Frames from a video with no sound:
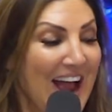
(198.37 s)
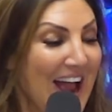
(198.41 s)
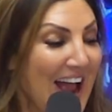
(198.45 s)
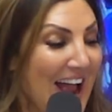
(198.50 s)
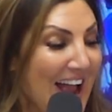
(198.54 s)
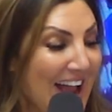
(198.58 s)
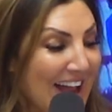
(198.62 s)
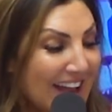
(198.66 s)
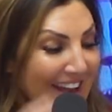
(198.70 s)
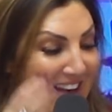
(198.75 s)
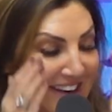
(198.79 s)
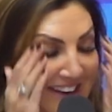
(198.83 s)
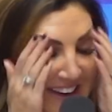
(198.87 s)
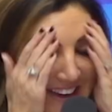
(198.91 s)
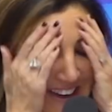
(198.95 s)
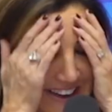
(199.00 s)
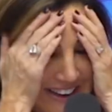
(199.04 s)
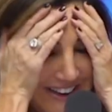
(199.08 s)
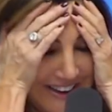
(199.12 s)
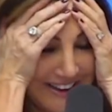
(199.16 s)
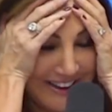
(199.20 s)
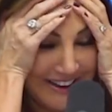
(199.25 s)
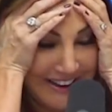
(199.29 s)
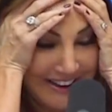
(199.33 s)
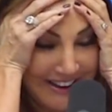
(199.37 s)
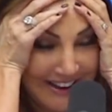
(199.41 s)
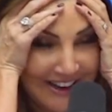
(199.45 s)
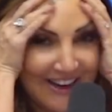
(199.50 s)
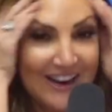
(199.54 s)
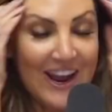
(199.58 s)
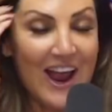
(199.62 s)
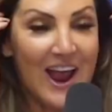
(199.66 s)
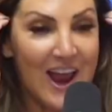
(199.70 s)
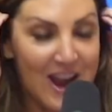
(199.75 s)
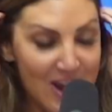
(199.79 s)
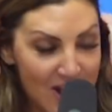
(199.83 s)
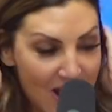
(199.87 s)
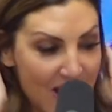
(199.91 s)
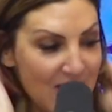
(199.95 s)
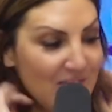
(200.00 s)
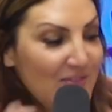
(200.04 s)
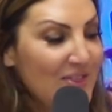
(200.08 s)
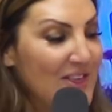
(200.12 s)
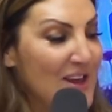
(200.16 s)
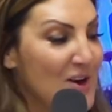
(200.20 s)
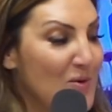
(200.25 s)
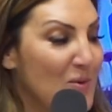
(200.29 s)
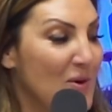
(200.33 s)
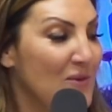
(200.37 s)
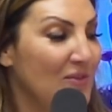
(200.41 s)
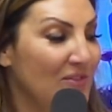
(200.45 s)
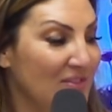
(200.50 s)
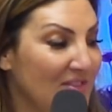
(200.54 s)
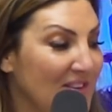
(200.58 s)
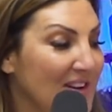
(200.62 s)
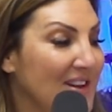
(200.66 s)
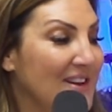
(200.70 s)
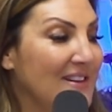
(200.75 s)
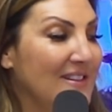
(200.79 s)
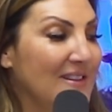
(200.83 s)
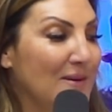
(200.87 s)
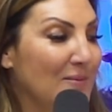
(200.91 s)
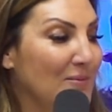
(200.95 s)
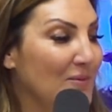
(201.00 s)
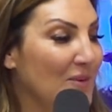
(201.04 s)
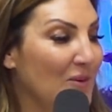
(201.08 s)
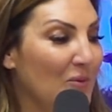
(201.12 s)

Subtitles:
And I think we've seen